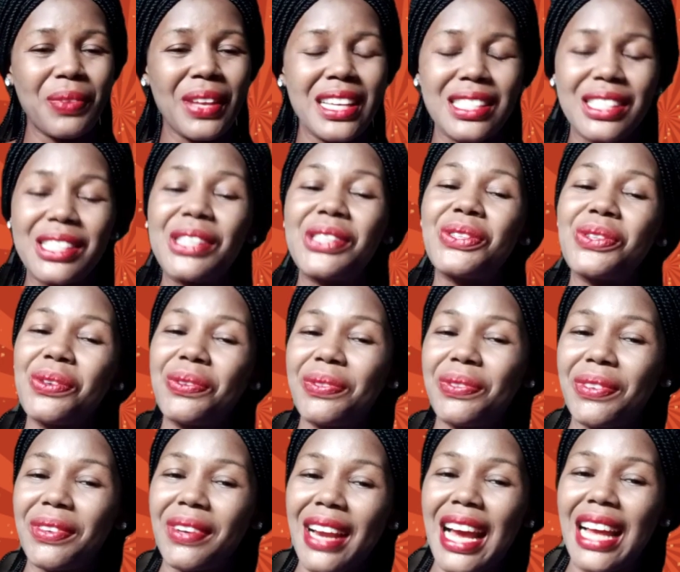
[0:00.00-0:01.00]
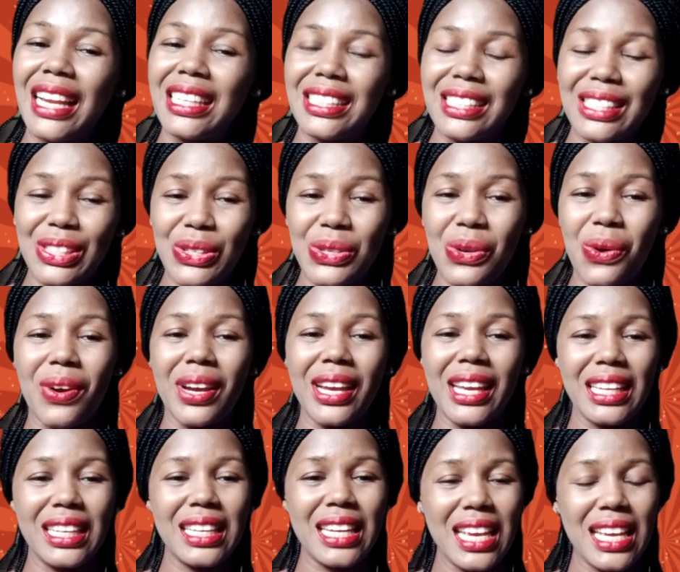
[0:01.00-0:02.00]
sense of reality talk
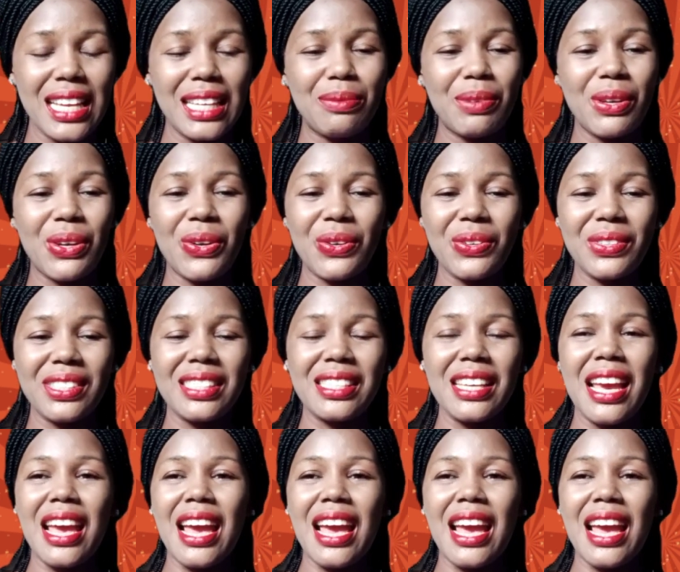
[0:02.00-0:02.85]
in it because